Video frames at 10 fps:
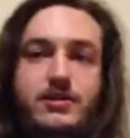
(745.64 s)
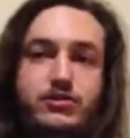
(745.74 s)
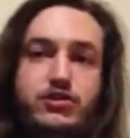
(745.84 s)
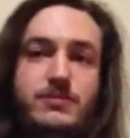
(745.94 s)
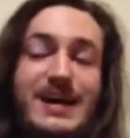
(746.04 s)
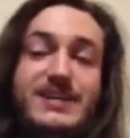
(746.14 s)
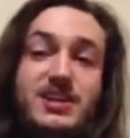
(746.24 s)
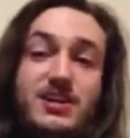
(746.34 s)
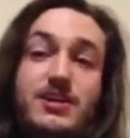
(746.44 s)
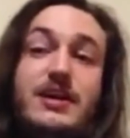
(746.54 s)
YouTube
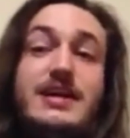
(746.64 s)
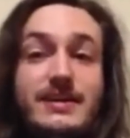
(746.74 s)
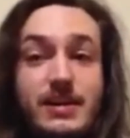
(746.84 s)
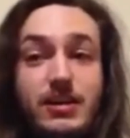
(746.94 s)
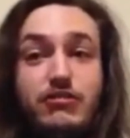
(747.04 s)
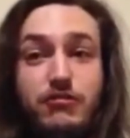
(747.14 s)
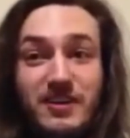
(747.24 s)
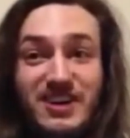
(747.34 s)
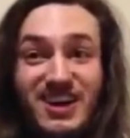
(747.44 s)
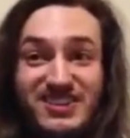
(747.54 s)
idol! You look
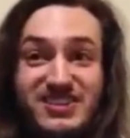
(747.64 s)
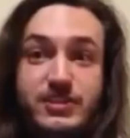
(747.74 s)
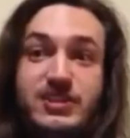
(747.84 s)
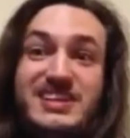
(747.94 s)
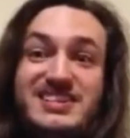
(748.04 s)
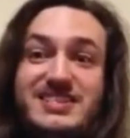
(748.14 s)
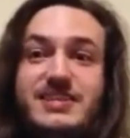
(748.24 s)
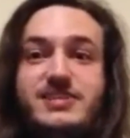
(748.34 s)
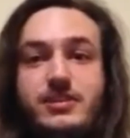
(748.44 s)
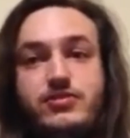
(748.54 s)
for Costa in
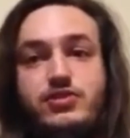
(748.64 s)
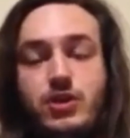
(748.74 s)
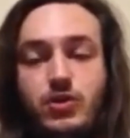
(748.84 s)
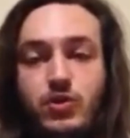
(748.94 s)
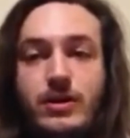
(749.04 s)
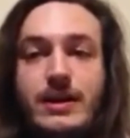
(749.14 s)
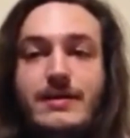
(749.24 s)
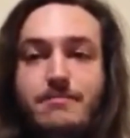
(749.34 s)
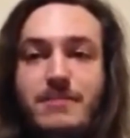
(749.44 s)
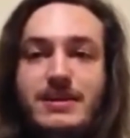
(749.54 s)
season 2,
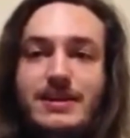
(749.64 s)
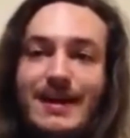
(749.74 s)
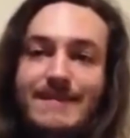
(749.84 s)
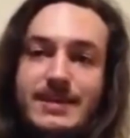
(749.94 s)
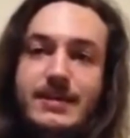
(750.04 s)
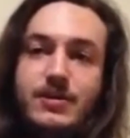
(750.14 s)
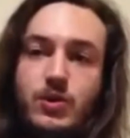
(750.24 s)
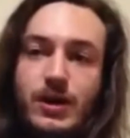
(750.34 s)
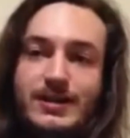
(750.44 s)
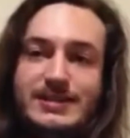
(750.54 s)
meet now in a
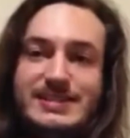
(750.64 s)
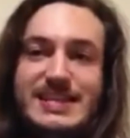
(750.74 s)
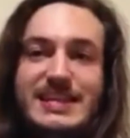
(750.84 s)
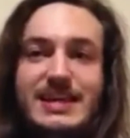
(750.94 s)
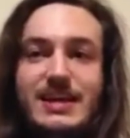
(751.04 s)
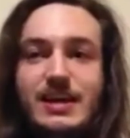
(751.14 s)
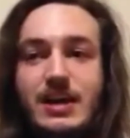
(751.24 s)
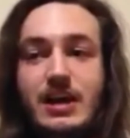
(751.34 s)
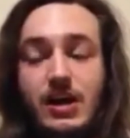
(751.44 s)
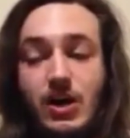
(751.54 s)
Rohan Zener,
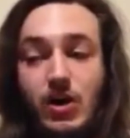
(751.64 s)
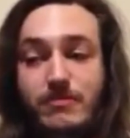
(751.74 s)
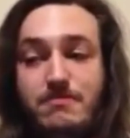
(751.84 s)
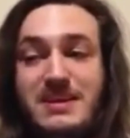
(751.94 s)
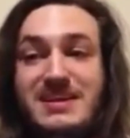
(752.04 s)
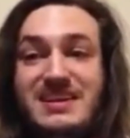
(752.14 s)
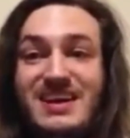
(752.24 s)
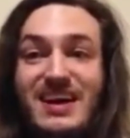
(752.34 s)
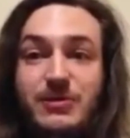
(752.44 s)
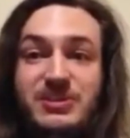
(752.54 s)
or mean
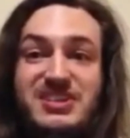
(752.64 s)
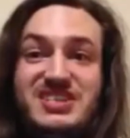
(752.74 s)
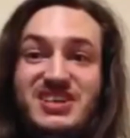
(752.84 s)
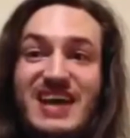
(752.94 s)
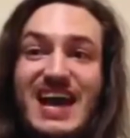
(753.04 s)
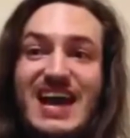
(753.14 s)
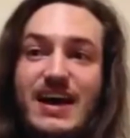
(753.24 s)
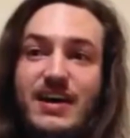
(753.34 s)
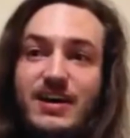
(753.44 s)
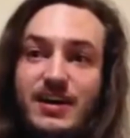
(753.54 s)
audition
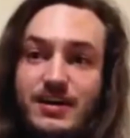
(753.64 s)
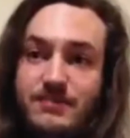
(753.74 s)
air.